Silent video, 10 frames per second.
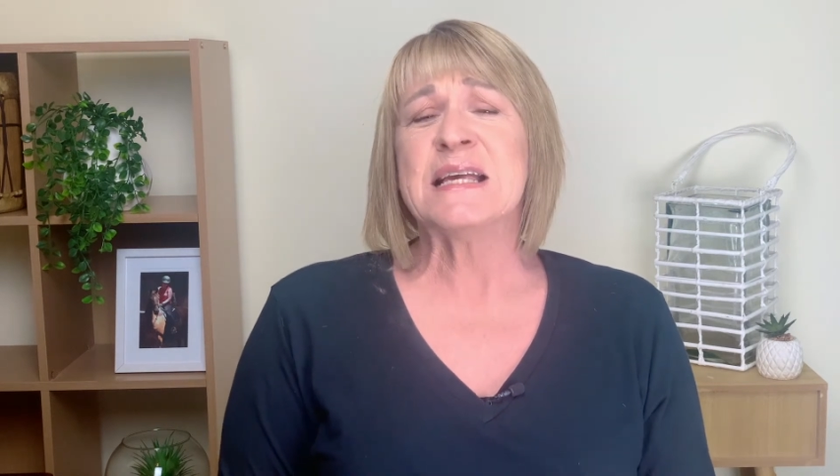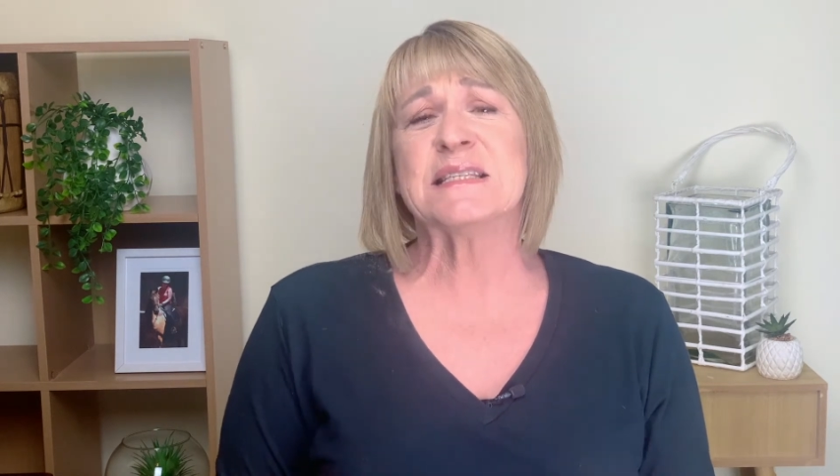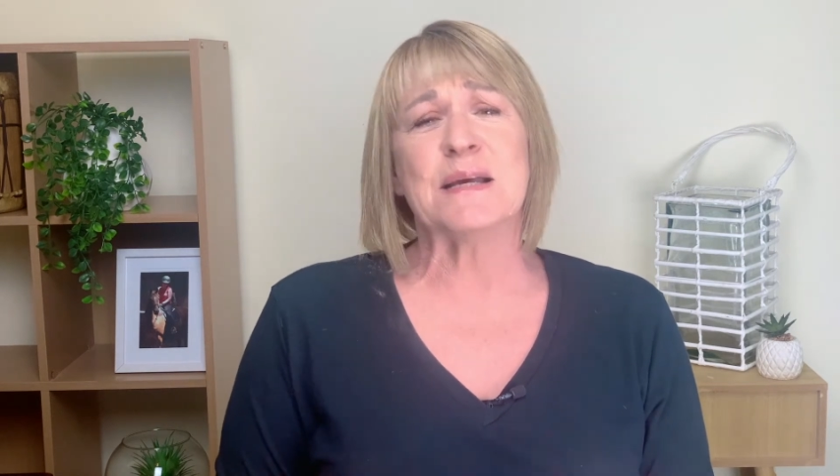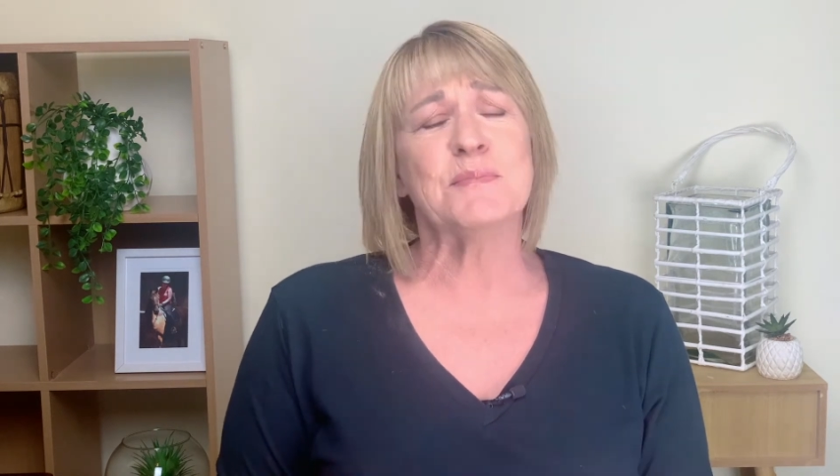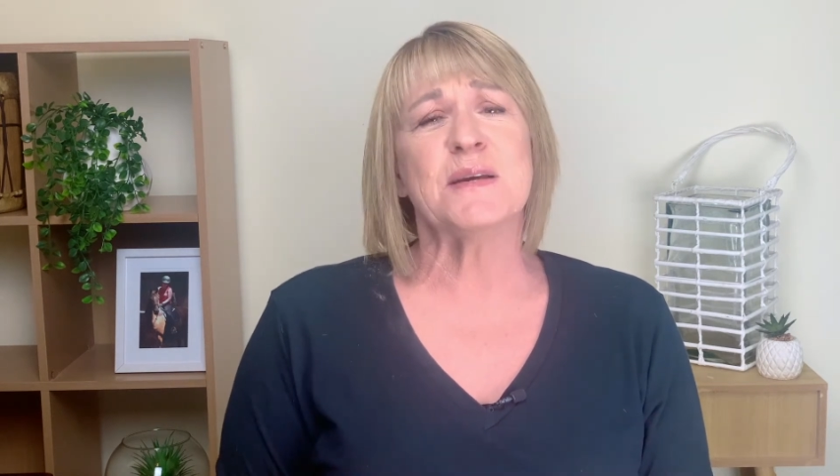
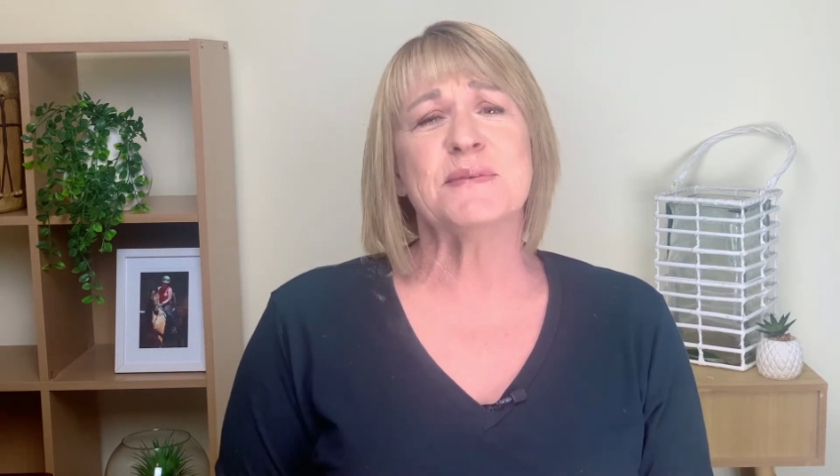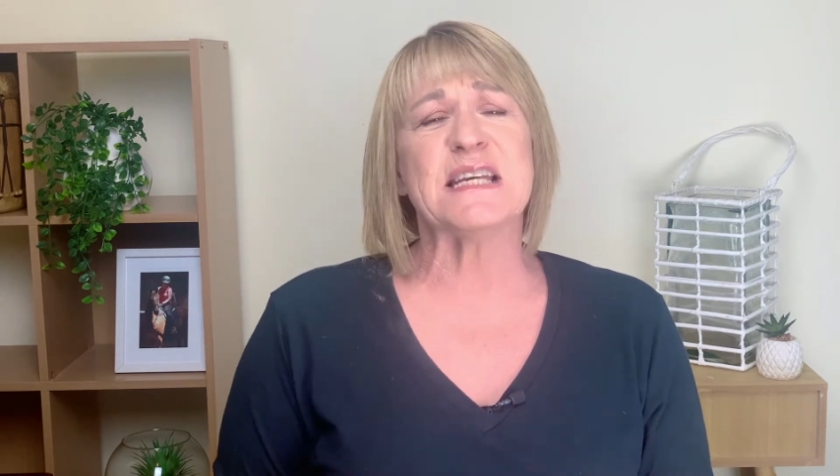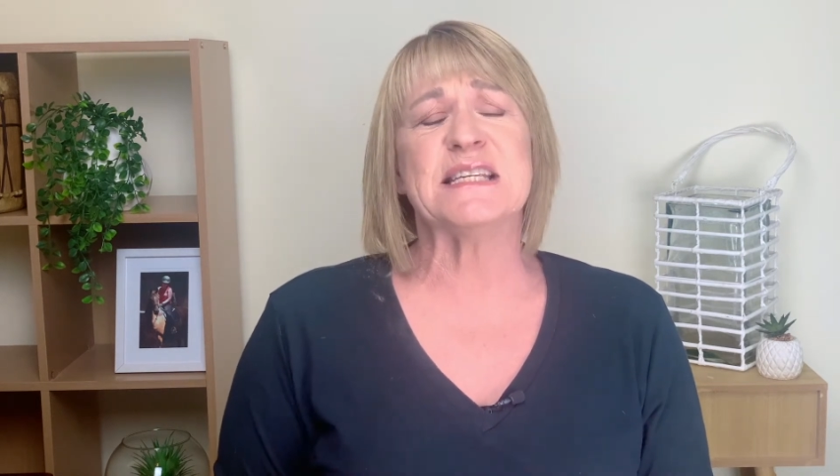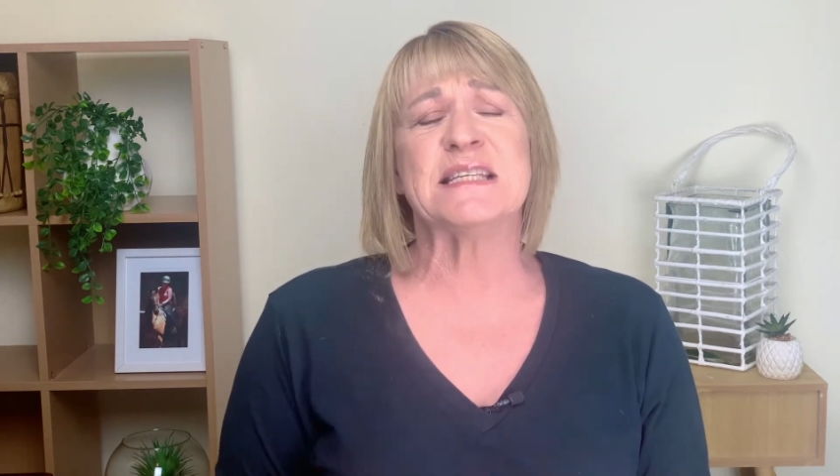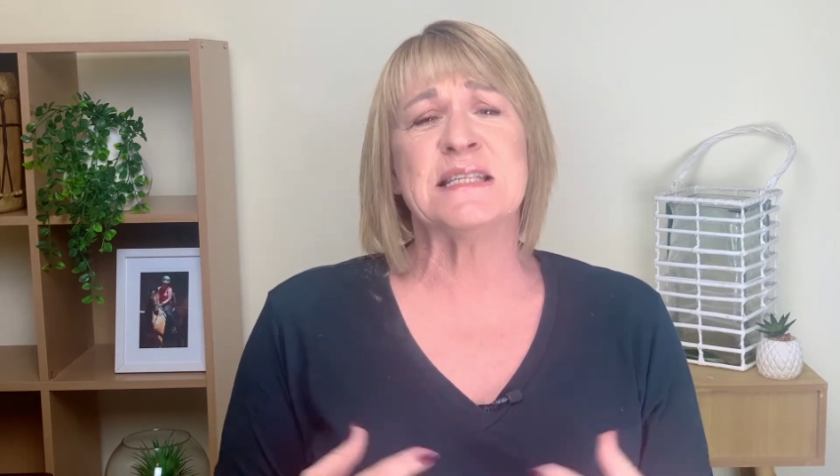sometimes
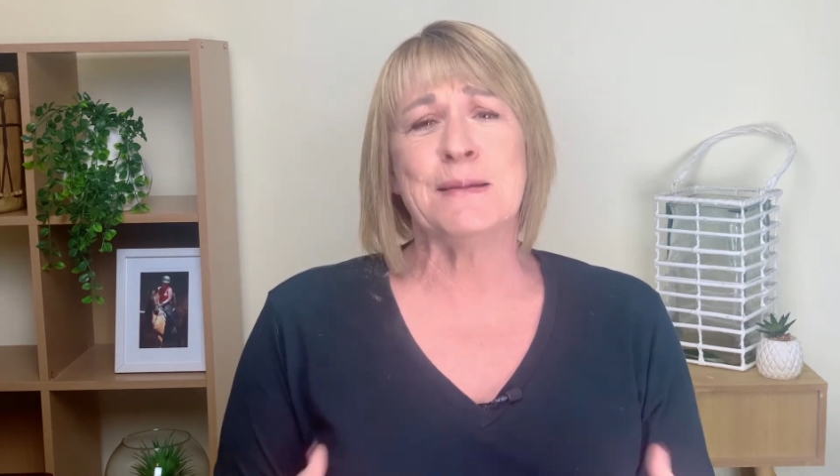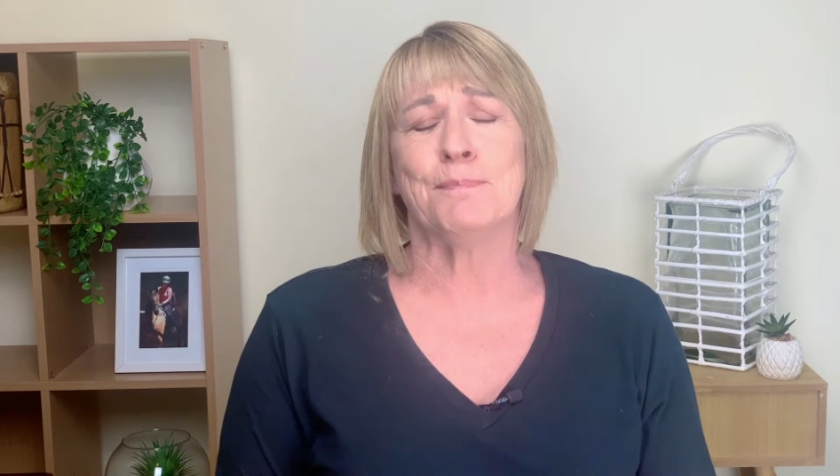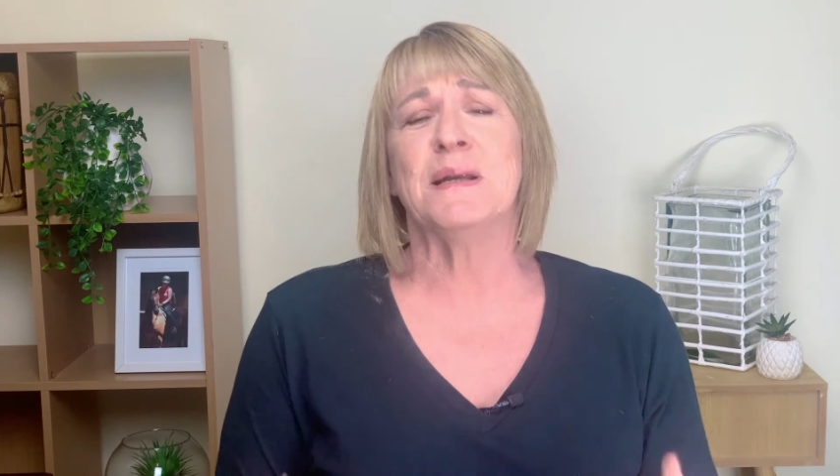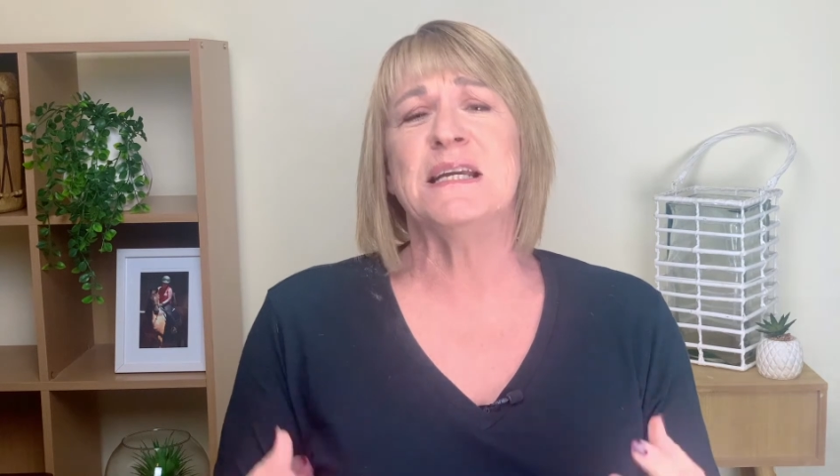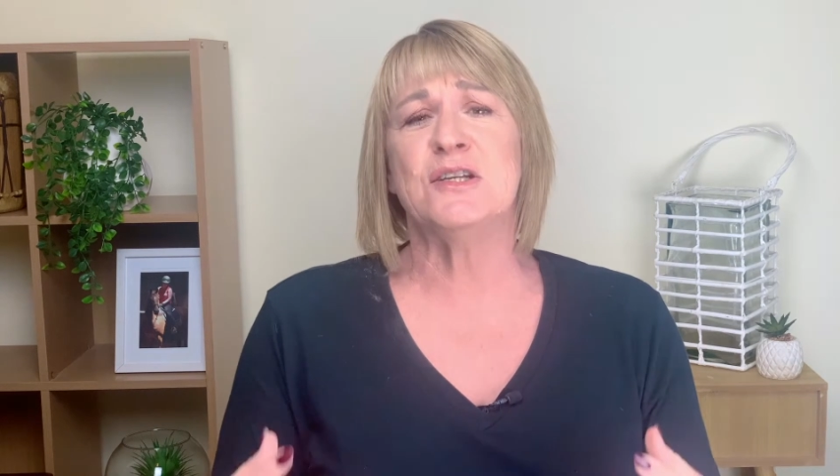they
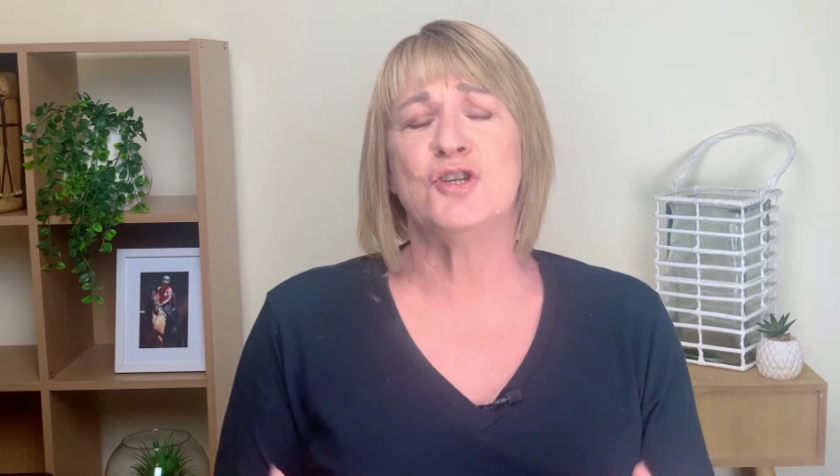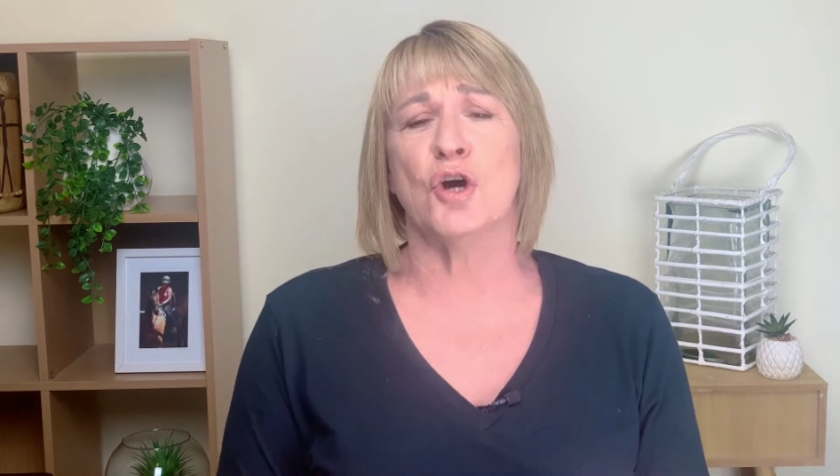simply